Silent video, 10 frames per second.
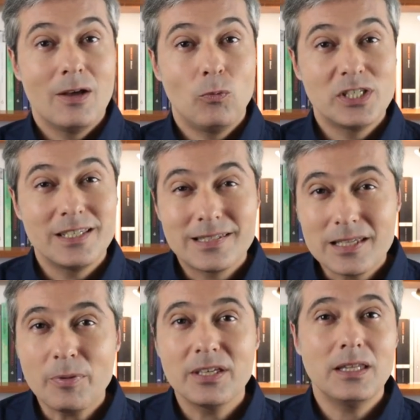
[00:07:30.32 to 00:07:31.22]
which is
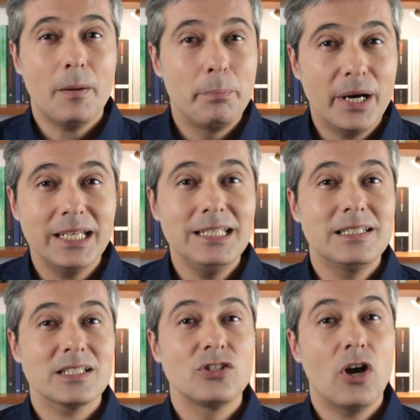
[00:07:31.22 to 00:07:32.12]
something that Buddy
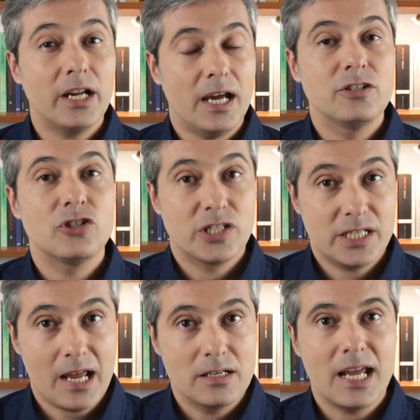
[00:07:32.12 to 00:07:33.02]
does not
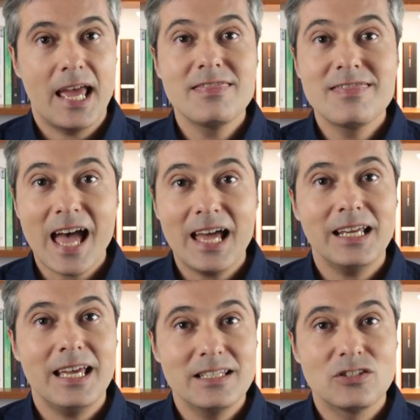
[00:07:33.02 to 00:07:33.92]
understand, and
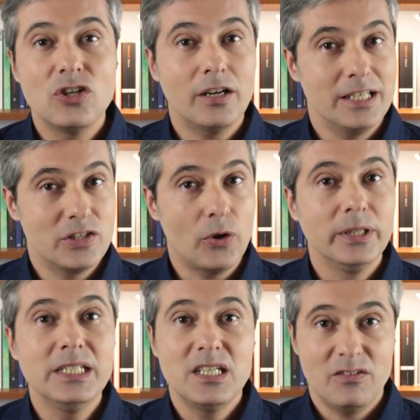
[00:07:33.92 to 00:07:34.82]
that is not his
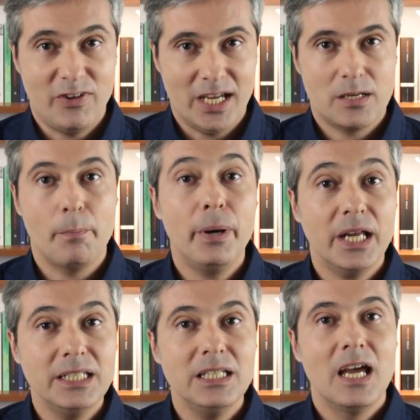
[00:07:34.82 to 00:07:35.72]
only defect.
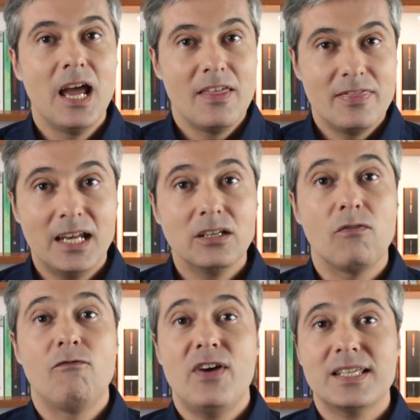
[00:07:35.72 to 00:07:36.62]
Buddy then
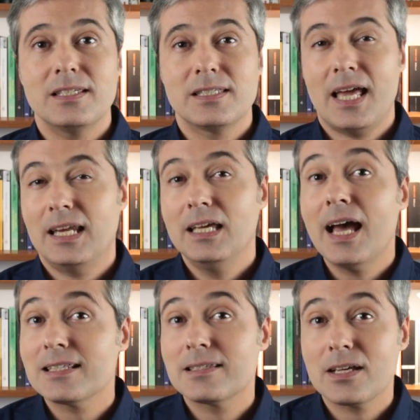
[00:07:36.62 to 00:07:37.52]
confesses that he
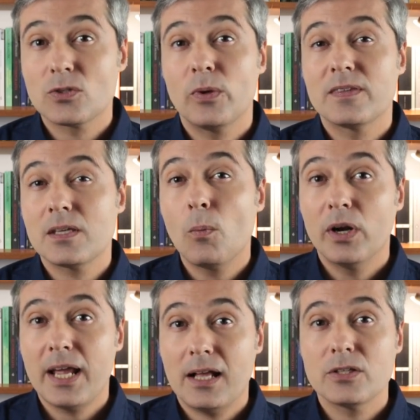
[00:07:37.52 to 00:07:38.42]
had sex with
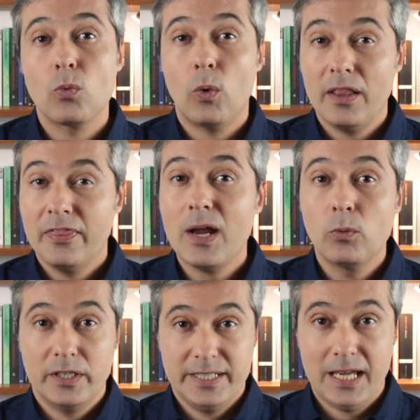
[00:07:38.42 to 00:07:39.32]
someone else while they
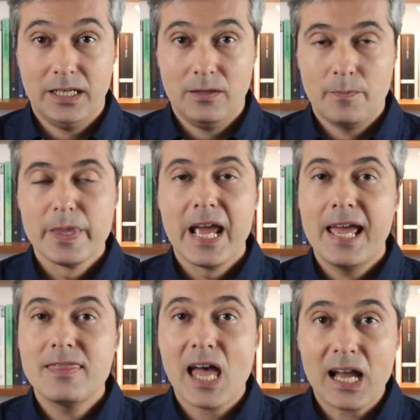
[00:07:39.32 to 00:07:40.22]
were dating,
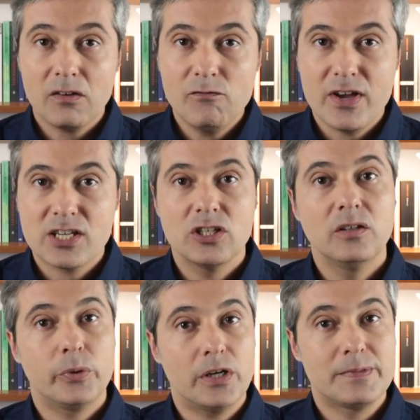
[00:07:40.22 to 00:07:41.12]
and that
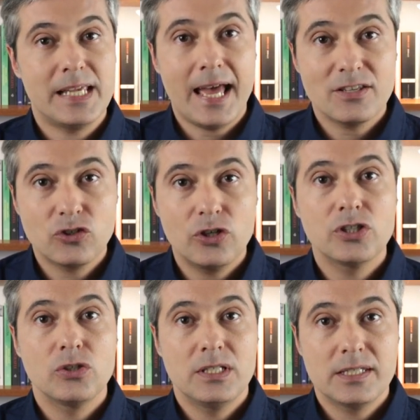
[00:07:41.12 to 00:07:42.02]
confession prompts Esther
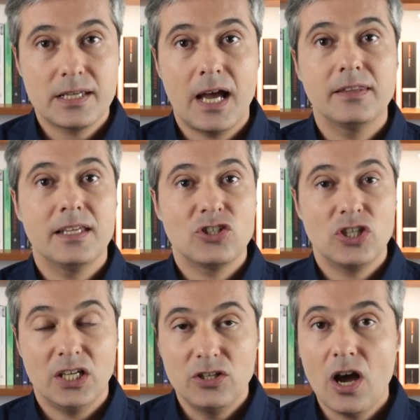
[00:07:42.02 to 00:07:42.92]
to decide that
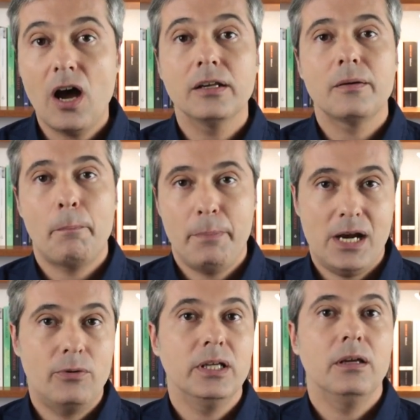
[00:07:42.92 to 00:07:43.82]
she cannot
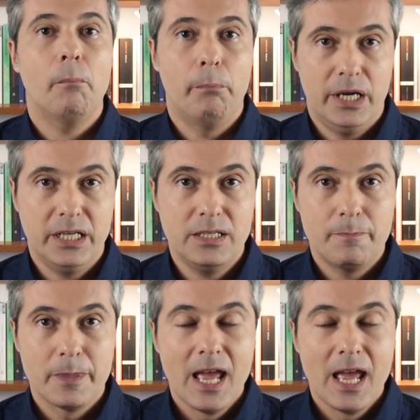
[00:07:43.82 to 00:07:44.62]
marry Buddy.